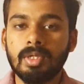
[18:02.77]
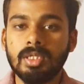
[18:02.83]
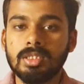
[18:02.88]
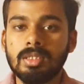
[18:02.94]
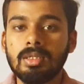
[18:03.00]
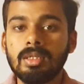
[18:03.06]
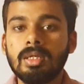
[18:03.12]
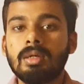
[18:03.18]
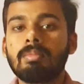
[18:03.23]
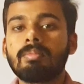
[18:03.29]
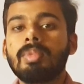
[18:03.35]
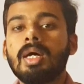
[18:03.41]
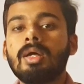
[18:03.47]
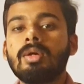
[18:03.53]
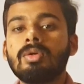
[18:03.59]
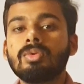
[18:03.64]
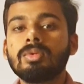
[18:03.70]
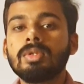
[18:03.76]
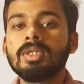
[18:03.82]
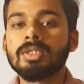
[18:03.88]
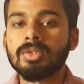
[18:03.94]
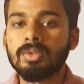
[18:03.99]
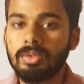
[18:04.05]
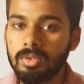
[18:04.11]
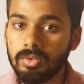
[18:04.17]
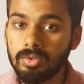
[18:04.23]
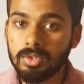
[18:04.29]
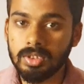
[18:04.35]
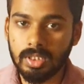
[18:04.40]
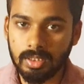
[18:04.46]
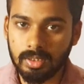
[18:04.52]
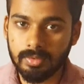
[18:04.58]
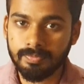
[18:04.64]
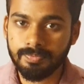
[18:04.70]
pressure compared to the solution.